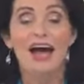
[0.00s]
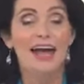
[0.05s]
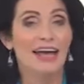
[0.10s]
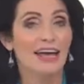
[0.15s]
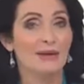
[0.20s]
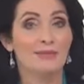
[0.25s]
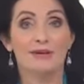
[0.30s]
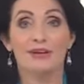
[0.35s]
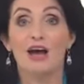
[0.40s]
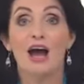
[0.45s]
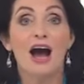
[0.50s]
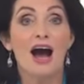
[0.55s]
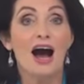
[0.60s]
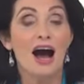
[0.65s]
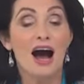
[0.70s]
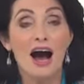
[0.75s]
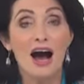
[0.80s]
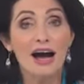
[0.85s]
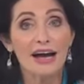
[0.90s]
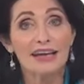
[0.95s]
Amy,
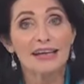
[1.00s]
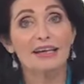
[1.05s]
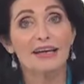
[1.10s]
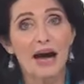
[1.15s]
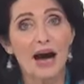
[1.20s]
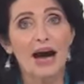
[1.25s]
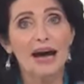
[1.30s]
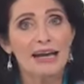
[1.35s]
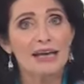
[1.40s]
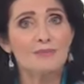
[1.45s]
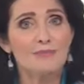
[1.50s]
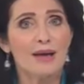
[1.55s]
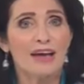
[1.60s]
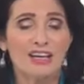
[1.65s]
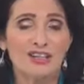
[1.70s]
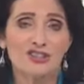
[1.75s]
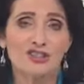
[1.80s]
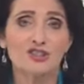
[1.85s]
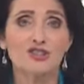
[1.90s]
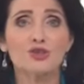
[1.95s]
I, I had
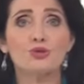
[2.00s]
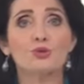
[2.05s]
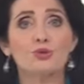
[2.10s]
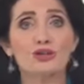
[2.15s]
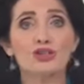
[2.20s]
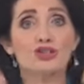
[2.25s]
patients who were